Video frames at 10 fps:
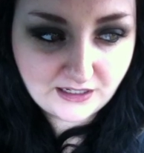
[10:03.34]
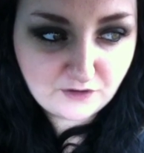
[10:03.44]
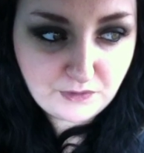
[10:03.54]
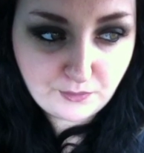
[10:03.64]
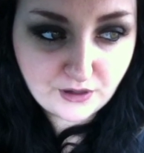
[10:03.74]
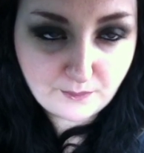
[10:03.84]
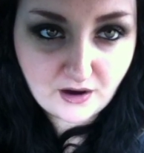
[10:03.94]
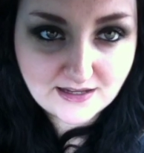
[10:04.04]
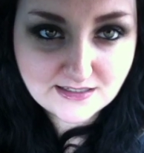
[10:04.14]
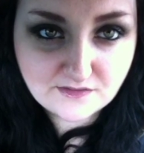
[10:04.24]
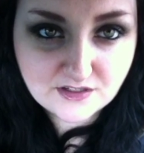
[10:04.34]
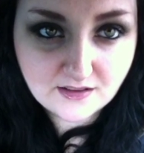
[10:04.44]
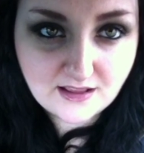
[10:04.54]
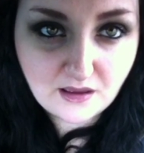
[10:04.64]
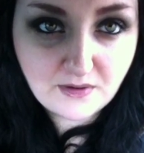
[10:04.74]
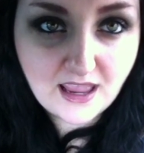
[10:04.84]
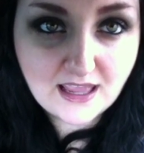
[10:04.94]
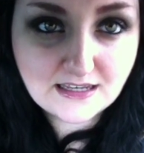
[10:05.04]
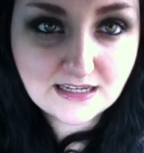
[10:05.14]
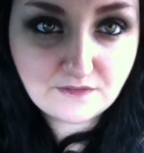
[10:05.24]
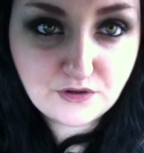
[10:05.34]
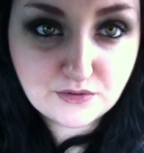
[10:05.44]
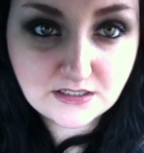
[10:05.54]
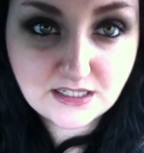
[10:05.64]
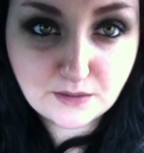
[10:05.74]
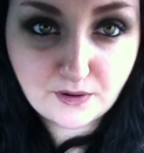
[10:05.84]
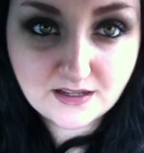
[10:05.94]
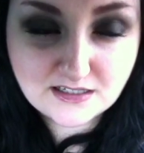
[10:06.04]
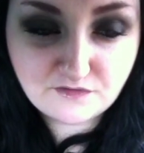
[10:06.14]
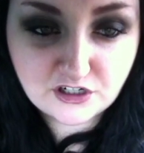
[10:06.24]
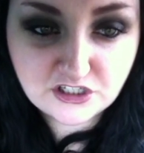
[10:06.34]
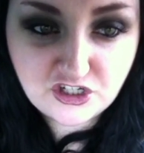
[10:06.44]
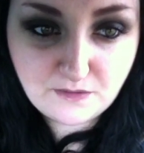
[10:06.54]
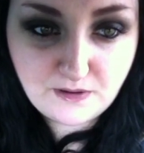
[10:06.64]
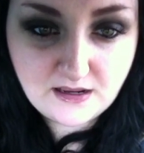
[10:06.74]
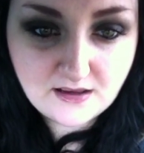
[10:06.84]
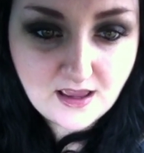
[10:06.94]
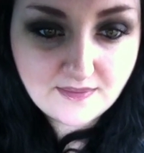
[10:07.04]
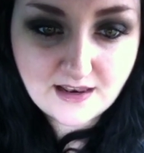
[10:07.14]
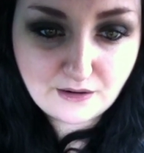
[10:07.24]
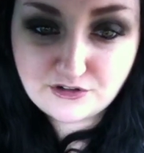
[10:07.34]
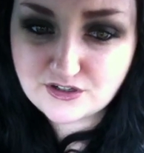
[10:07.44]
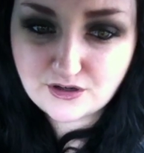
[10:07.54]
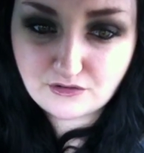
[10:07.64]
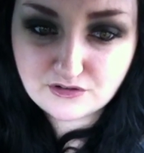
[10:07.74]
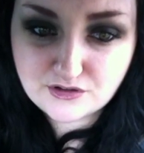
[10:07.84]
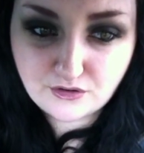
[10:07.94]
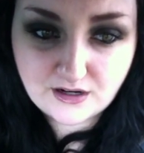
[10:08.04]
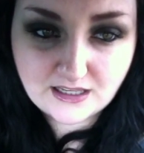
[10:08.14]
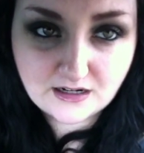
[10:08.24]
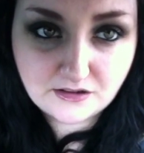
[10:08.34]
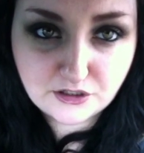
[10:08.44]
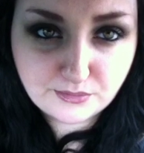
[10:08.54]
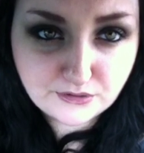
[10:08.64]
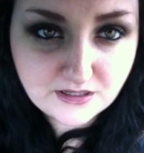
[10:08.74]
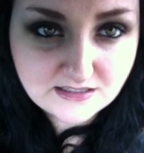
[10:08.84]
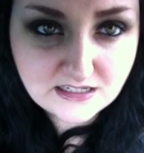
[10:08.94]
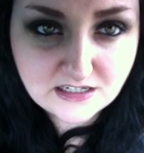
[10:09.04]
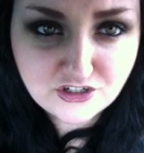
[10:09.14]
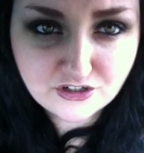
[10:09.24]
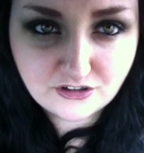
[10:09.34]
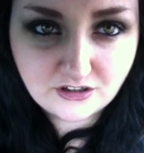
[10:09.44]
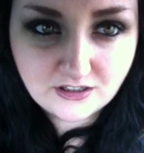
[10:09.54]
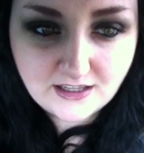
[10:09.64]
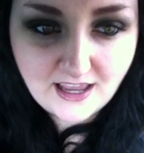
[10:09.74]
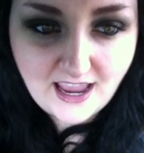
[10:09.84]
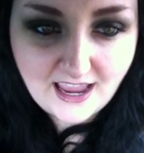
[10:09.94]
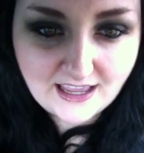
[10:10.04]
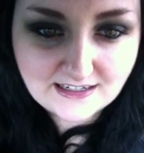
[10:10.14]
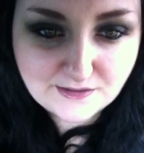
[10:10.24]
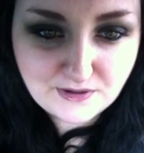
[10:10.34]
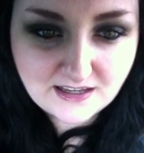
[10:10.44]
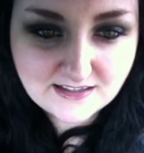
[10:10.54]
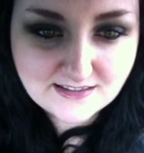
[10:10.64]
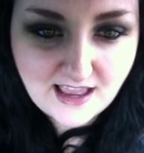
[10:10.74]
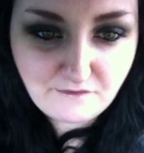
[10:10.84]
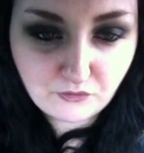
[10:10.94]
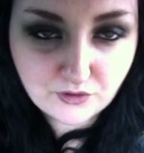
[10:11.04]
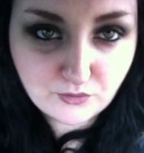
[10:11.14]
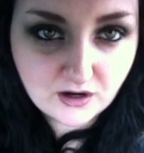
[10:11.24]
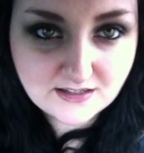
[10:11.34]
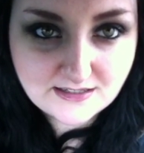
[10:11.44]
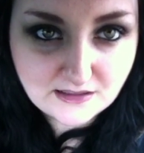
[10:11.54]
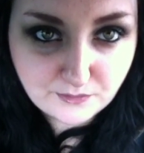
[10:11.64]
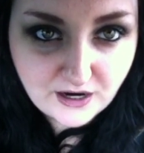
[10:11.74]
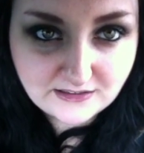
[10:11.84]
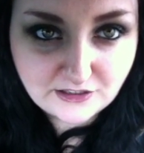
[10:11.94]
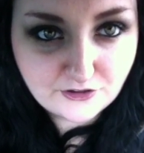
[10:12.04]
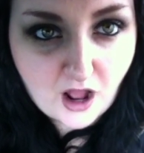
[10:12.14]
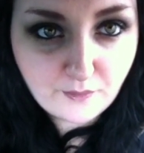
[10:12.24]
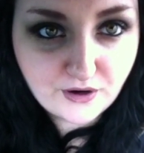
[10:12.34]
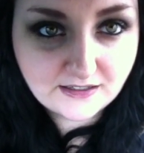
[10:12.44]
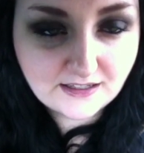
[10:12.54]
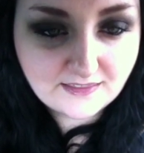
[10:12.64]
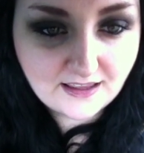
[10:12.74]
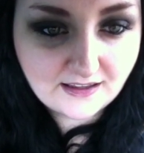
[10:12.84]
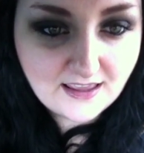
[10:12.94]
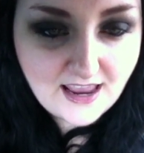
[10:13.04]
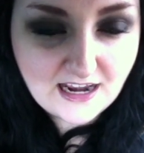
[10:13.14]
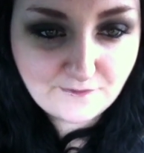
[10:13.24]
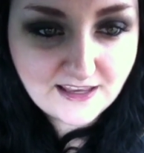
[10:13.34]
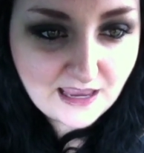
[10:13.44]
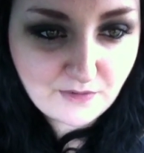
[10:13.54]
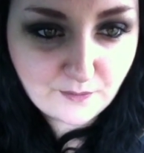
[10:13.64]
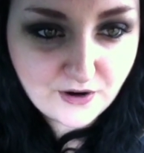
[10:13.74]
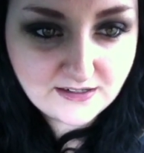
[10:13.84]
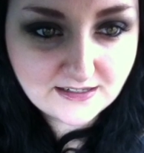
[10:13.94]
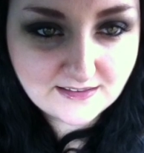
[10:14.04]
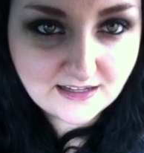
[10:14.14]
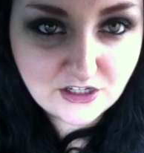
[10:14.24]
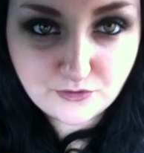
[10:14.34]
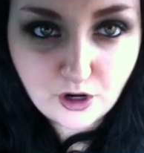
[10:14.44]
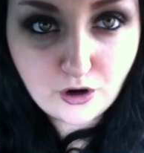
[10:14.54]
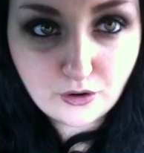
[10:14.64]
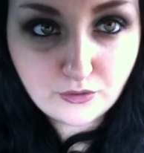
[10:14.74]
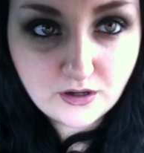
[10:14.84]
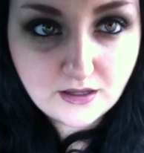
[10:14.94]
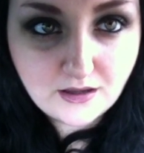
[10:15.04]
plenty of people get positives on them. And if you did get a positive on a cheapie, then I would just go to the store and get a Clear Blue Easy Digital, and because everyone would want to see the pregnant or not pregnant thing. And if it came up pregnant, then you know.